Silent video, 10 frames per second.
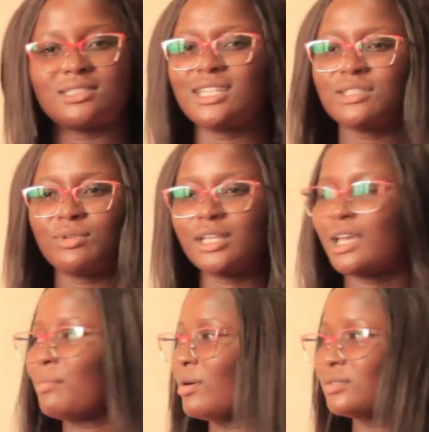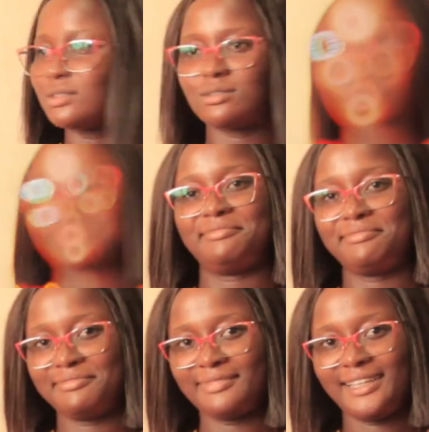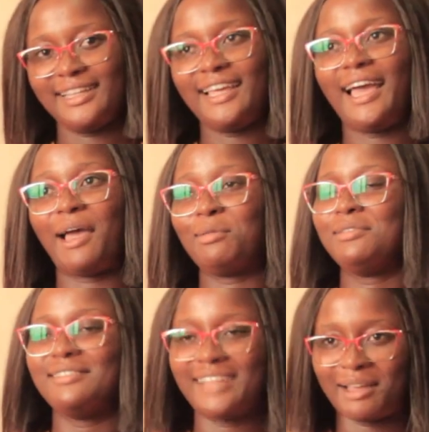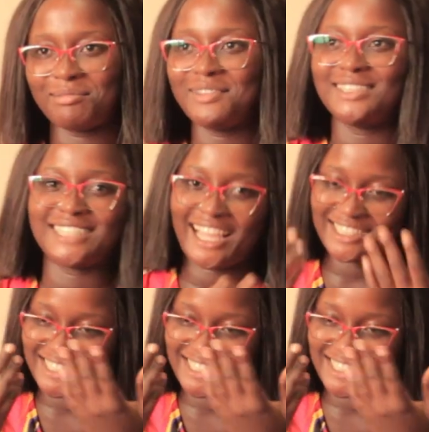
She doesn't really care about I'm really shy to do